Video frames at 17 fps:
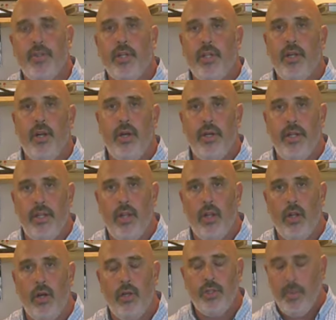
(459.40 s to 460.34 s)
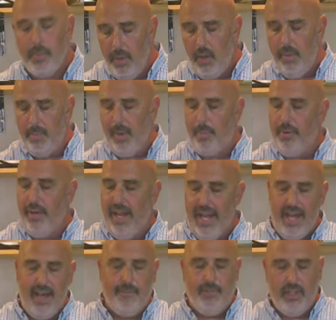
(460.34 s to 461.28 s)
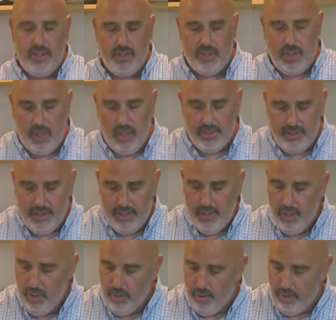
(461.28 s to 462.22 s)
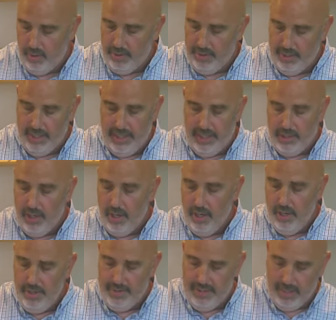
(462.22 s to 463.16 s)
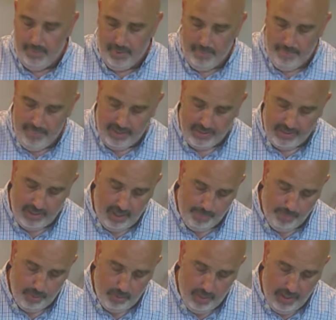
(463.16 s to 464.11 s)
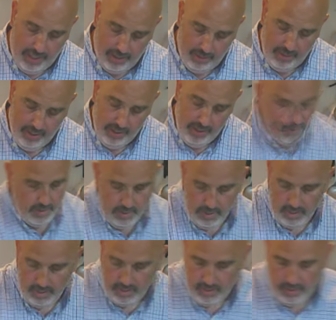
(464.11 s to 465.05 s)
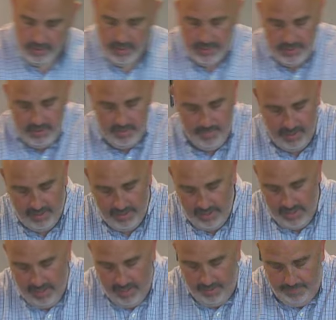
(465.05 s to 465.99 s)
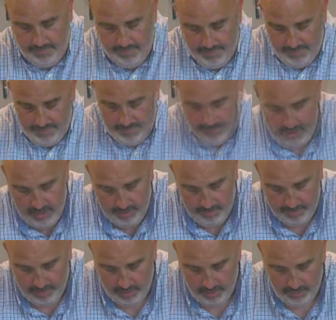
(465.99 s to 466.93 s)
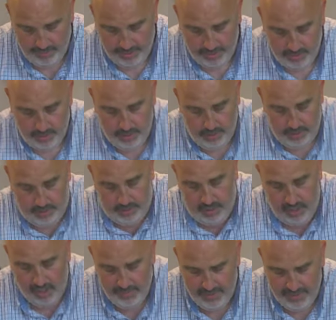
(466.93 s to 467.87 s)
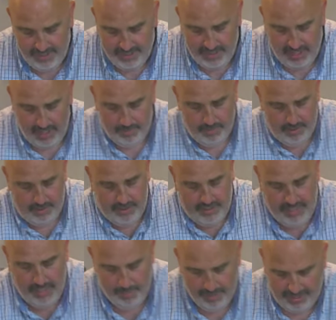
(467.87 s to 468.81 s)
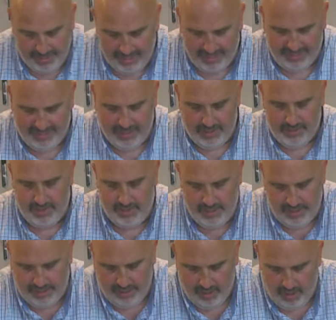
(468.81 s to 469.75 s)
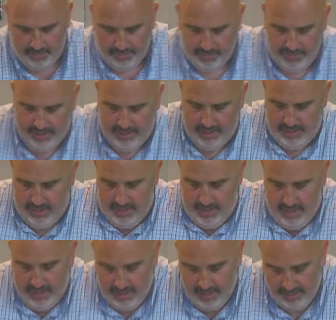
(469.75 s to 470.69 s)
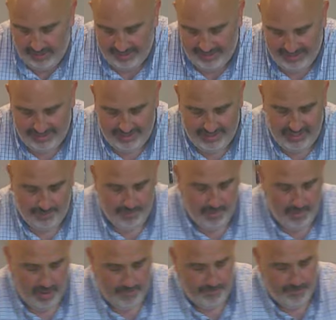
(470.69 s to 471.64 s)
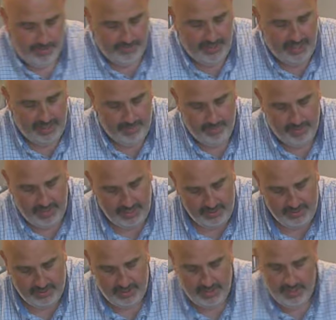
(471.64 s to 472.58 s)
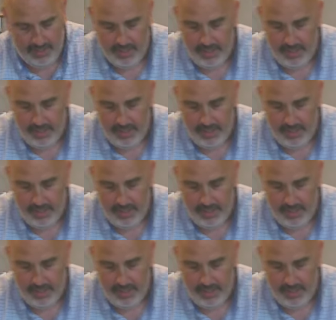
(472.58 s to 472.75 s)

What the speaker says: curd into the larger bowl. I'm gonna put half this salt on the curd, and then I'm gonna mix it up real well. That's about half. I'm going to cover this up just to keep any kind of dust or anything off of it. Let this sit for about 15 minutes,